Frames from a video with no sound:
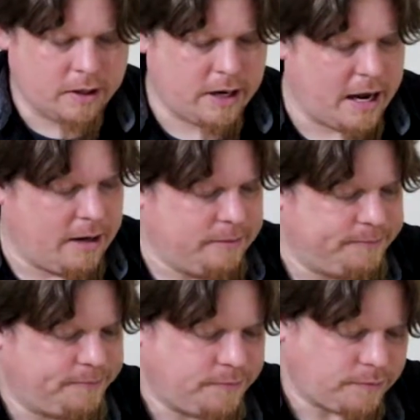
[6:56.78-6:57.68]
Now,
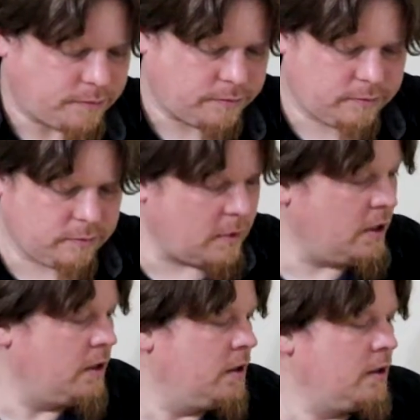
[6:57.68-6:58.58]

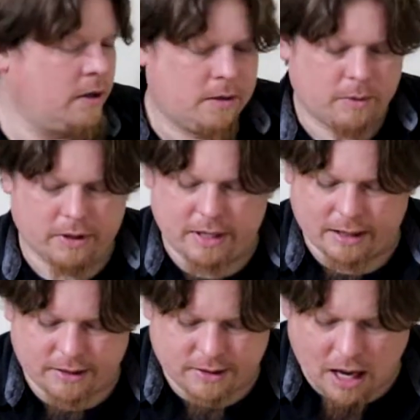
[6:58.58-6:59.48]
we're going to
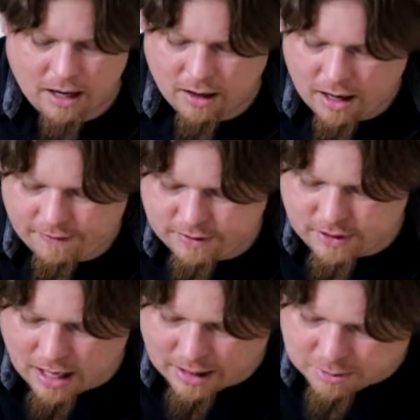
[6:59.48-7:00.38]
take the stock off. The
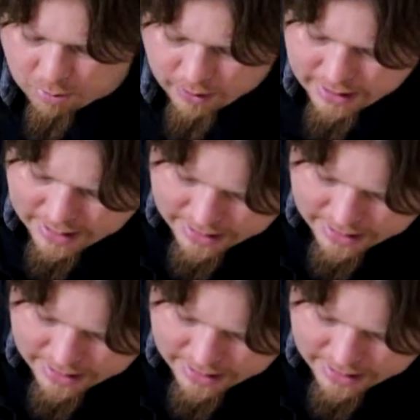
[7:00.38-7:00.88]
stock is pretty